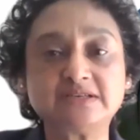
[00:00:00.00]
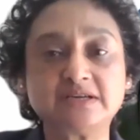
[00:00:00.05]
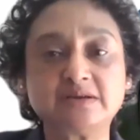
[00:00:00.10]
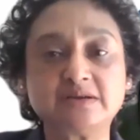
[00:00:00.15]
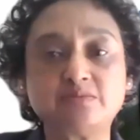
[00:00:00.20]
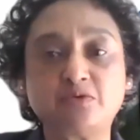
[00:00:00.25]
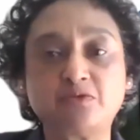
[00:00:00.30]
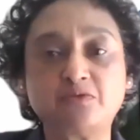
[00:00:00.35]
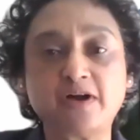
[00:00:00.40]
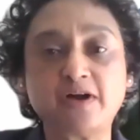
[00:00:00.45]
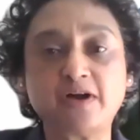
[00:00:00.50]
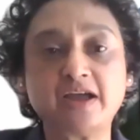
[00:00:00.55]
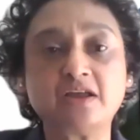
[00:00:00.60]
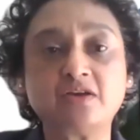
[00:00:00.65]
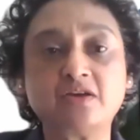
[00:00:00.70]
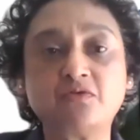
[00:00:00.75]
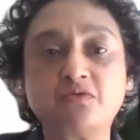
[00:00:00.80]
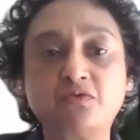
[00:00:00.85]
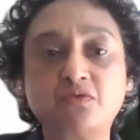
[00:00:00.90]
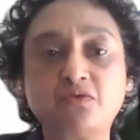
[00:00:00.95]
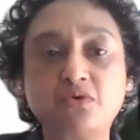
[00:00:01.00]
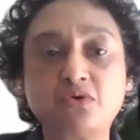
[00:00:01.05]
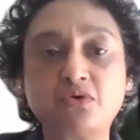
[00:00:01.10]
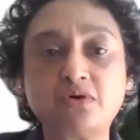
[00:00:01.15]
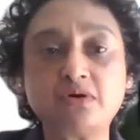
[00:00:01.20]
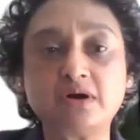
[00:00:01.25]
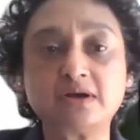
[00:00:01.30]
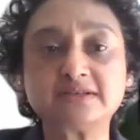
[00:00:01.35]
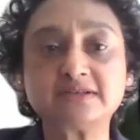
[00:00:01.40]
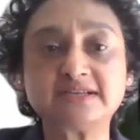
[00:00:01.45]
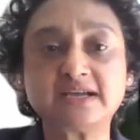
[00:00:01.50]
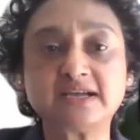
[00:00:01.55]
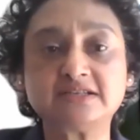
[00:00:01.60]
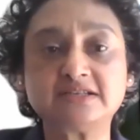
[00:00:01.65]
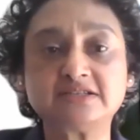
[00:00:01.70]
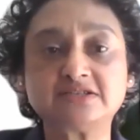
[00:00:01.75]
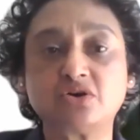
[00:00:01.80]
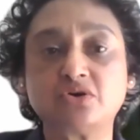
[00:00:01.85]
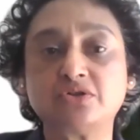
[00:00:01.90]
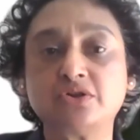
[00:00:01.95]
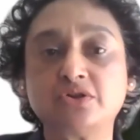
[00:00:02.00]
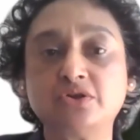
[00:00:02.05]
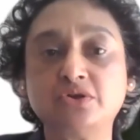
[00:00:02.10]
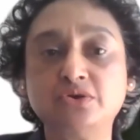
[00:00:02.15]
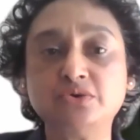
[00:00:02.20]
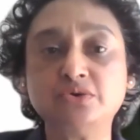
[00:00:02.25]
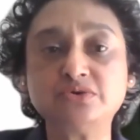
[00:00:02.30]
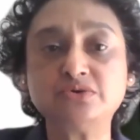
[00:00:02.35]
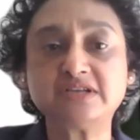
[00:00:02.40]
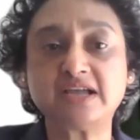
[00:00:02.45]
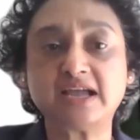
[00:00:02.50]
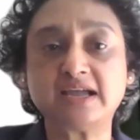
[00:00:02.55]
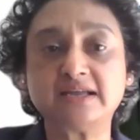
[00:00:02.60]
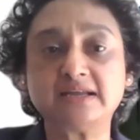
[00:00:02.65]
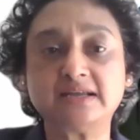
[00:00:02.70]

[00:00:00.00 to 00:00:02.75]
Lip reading: in providing foresights on the use